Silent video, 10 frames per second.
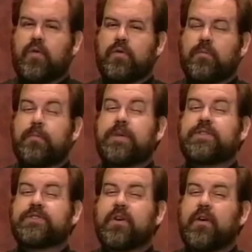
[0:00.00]
Code, but
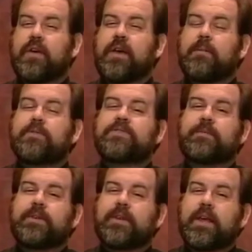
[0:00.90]
he's talking about
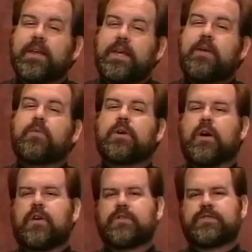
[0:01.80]
something that he
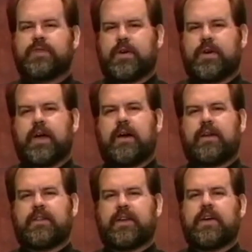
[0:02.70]
regards very
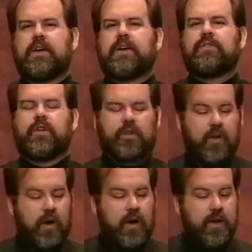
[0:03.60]
highly. The
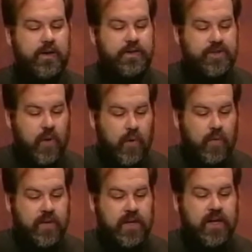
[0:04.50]
law is
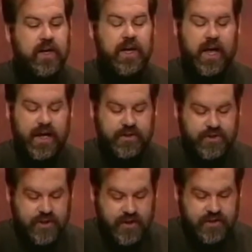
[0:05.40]
holy
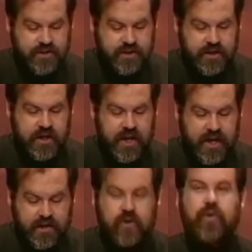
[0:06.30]
and just
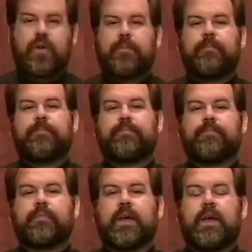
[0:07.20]
and good.
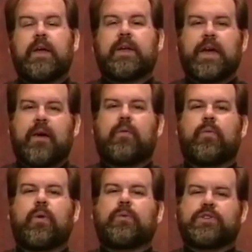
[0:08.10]
Now,
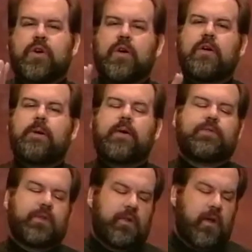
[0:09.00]
when we talk
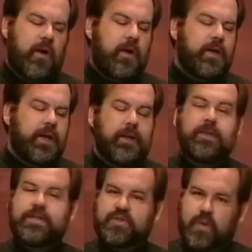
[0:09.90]
about the law
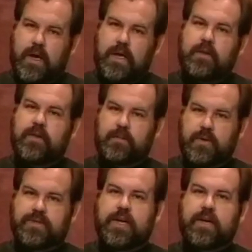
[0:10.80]
in this way, the
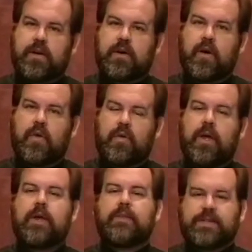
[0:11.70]
Mosaic
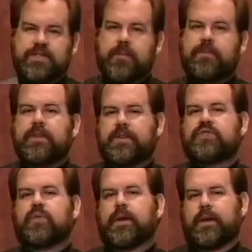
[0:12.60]
Code, that's something
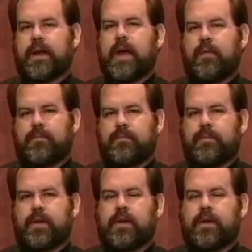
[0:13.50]
that's written down.